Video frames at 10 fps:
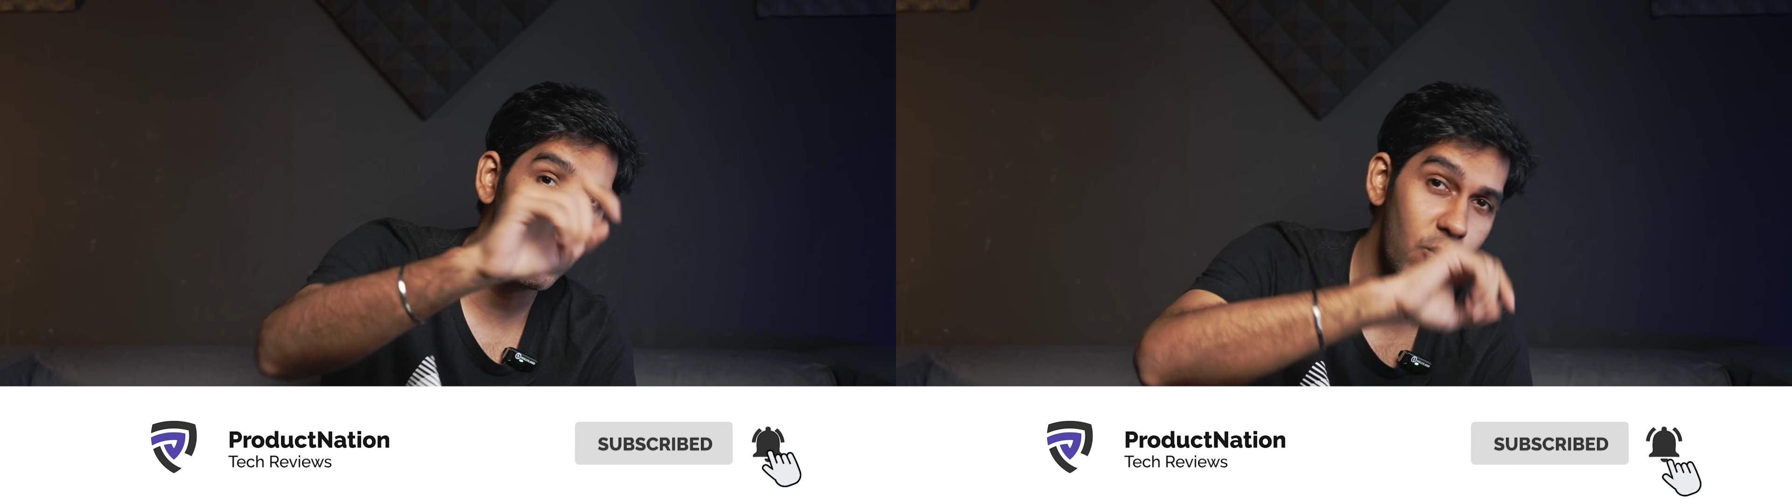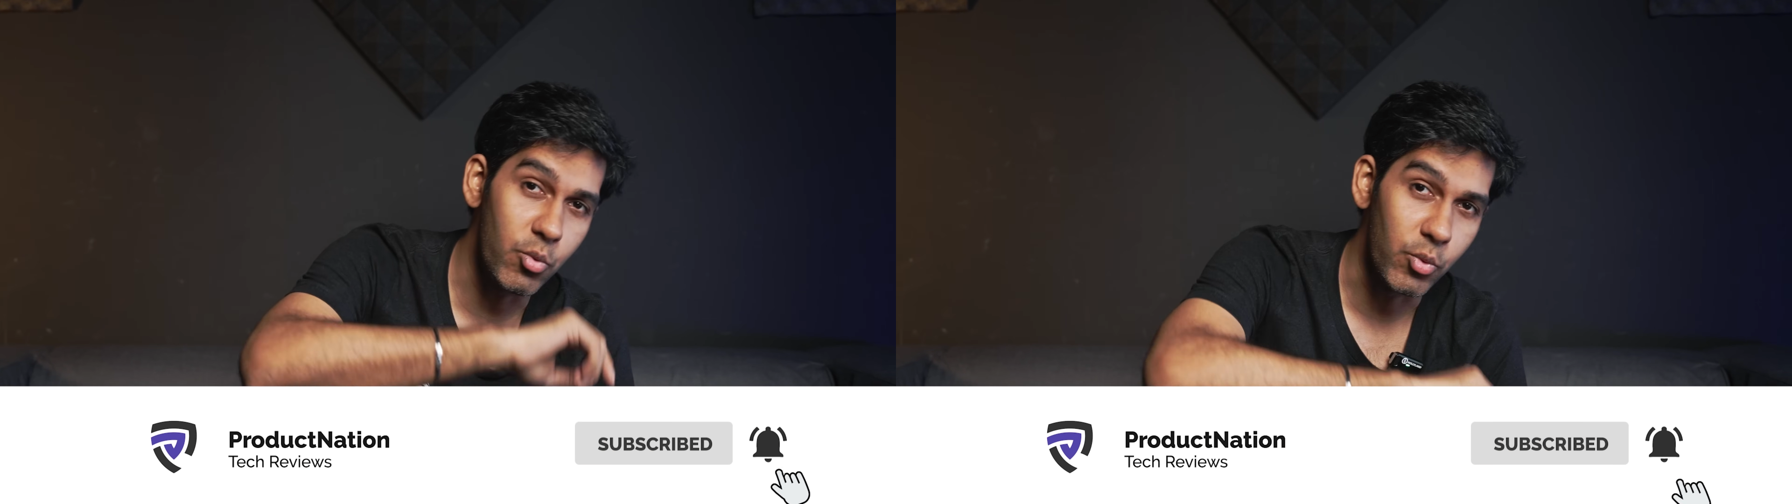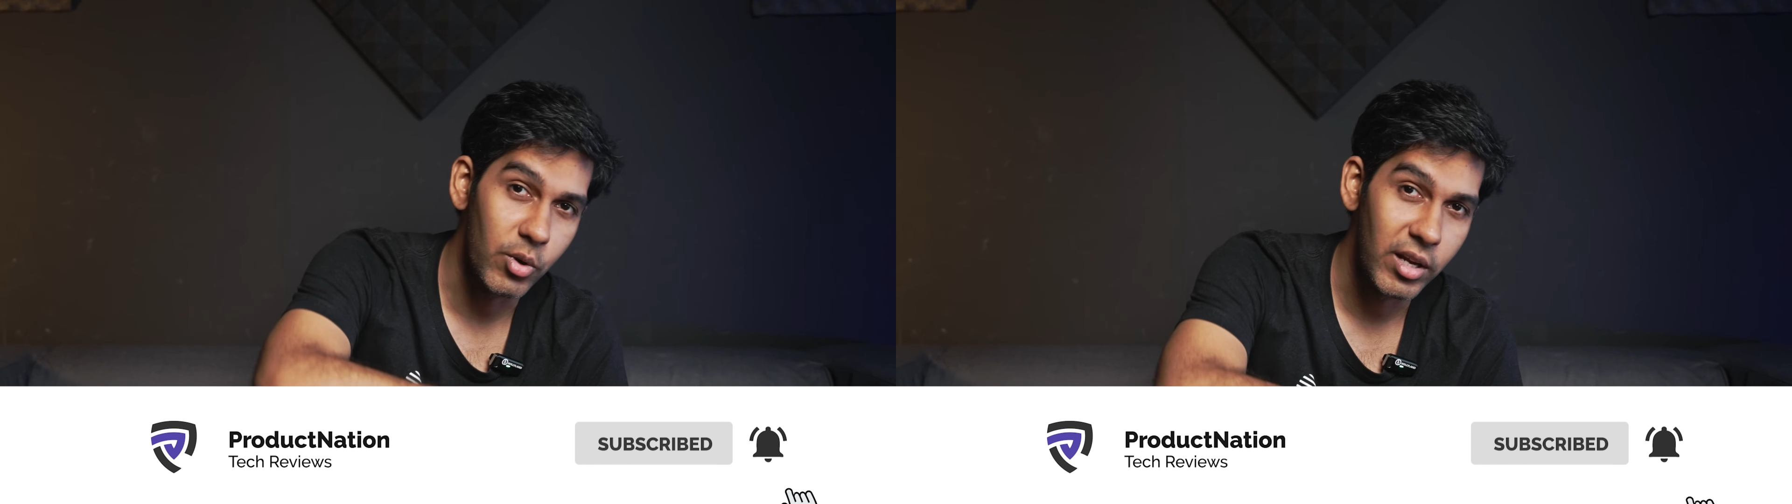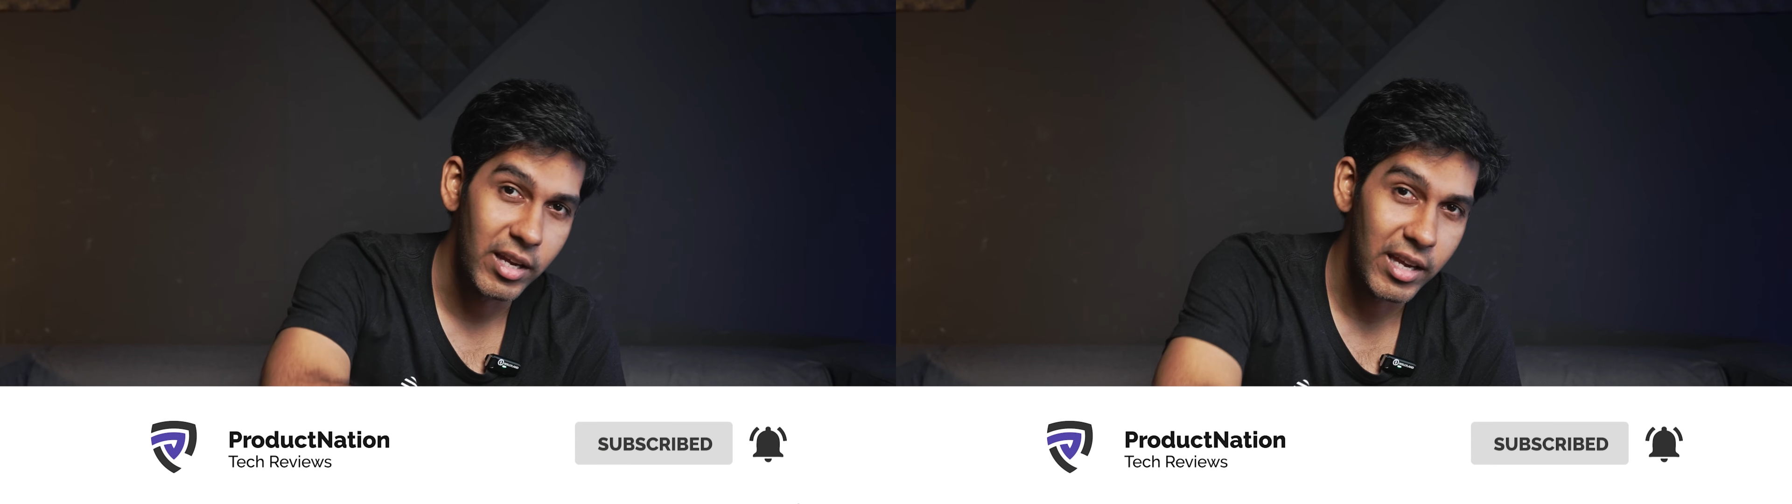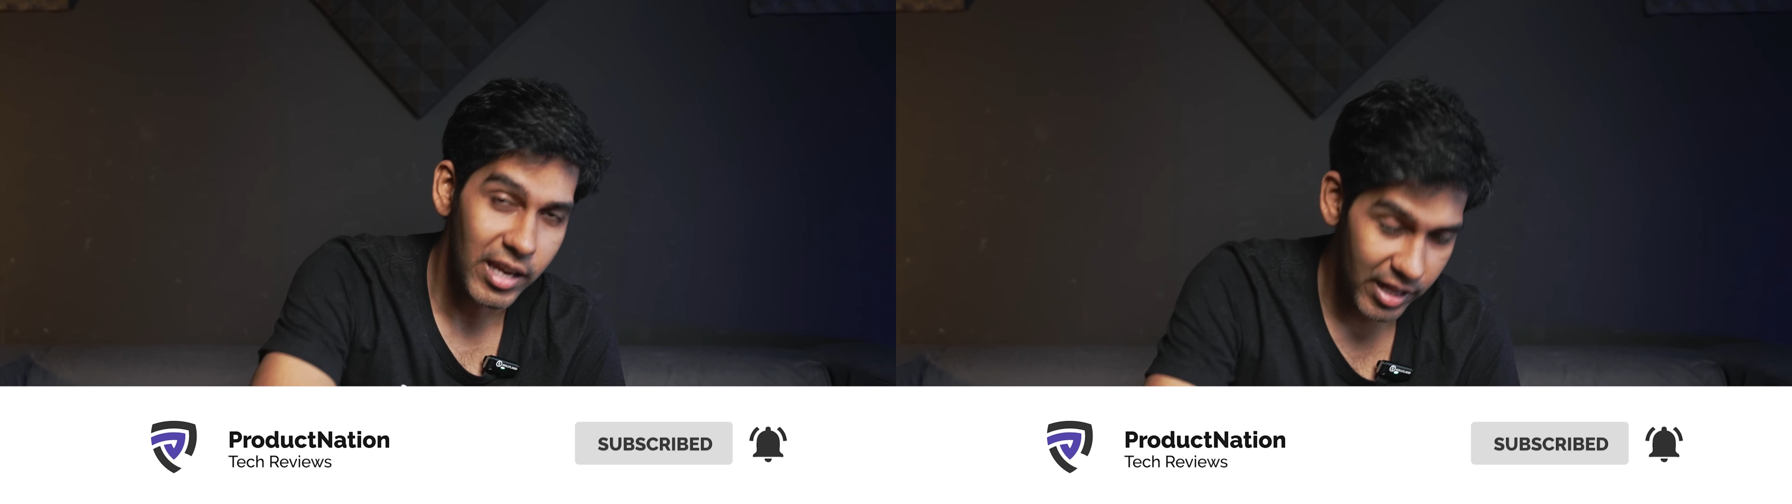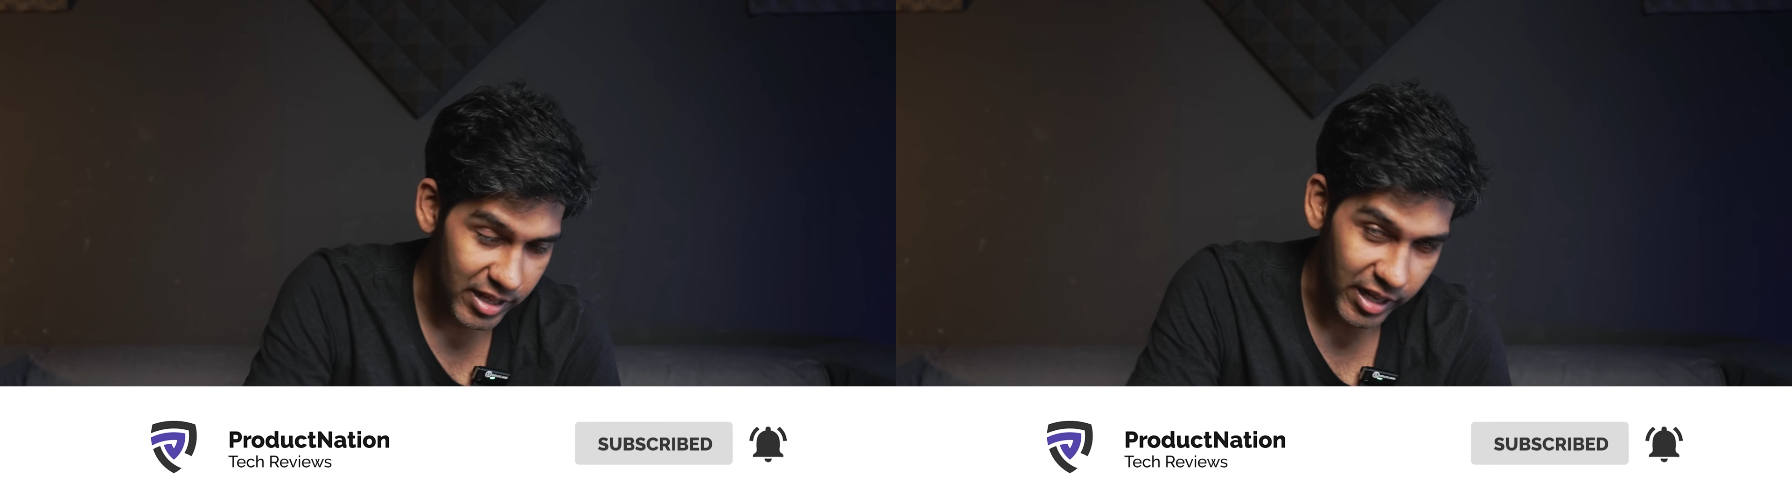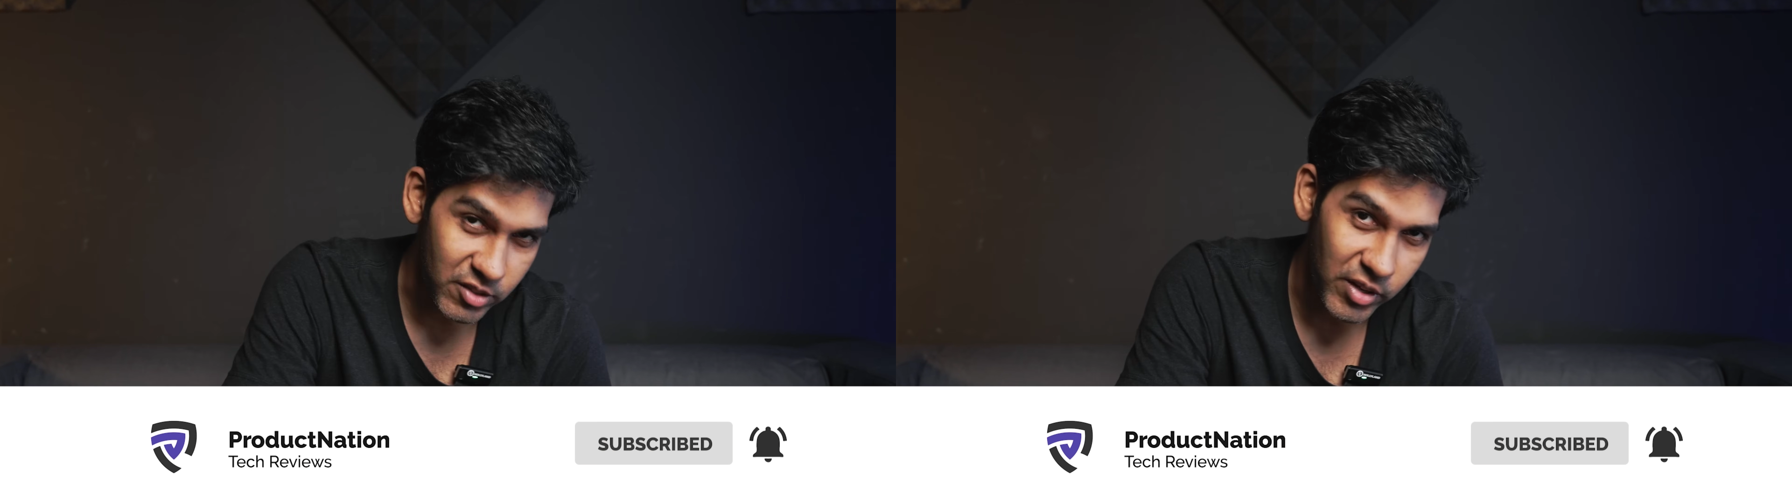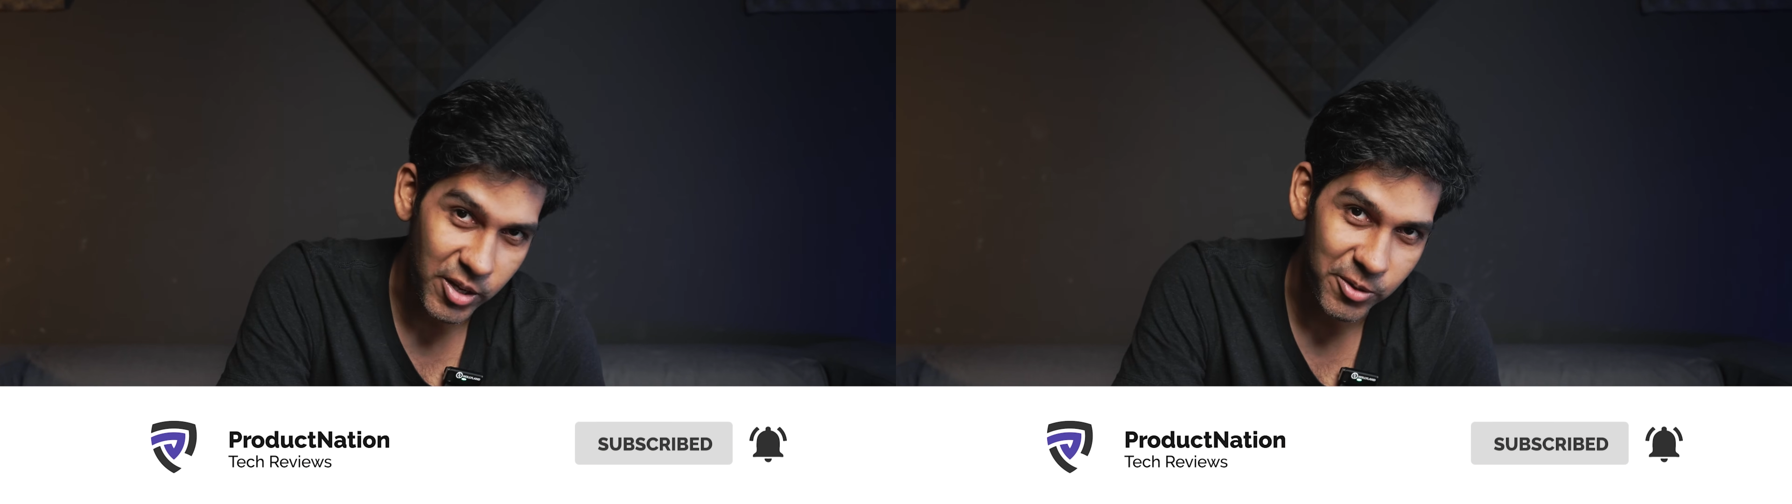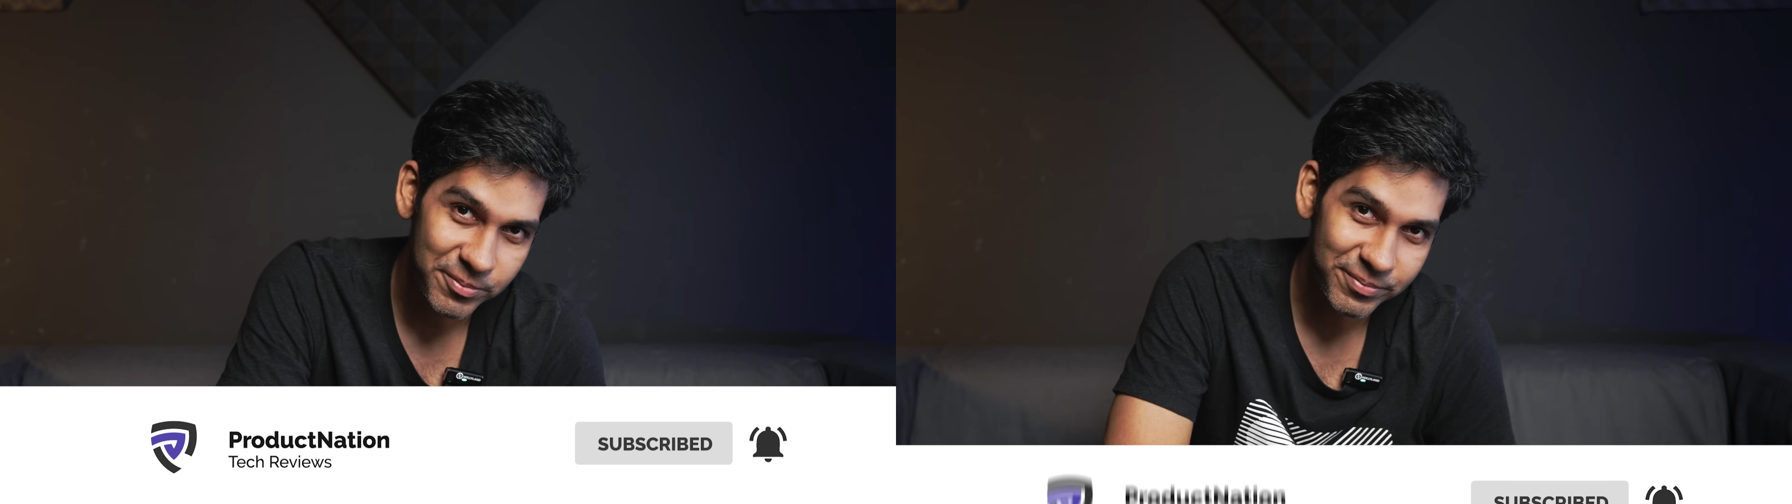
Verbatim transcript: you in the next video.